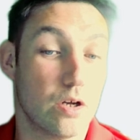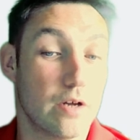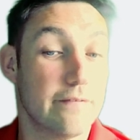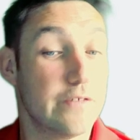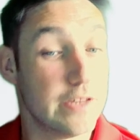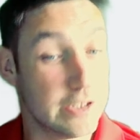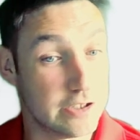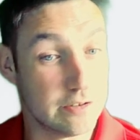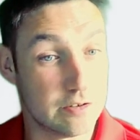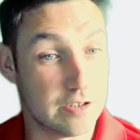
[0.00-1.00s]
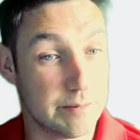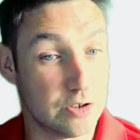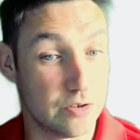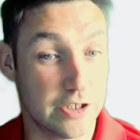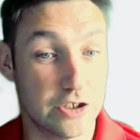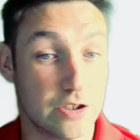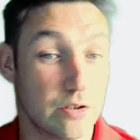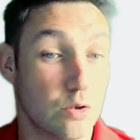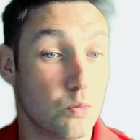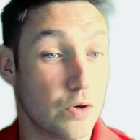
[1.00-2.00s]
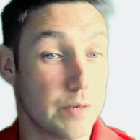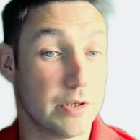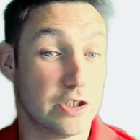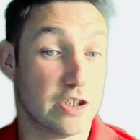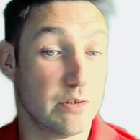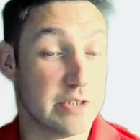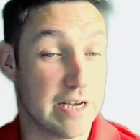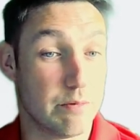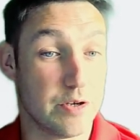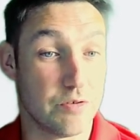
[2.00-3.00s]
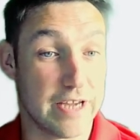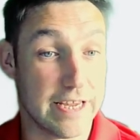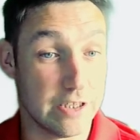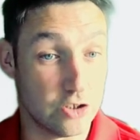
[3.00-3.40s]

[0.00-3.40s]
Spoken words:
For this demonstration, what I'm going to show you is how we create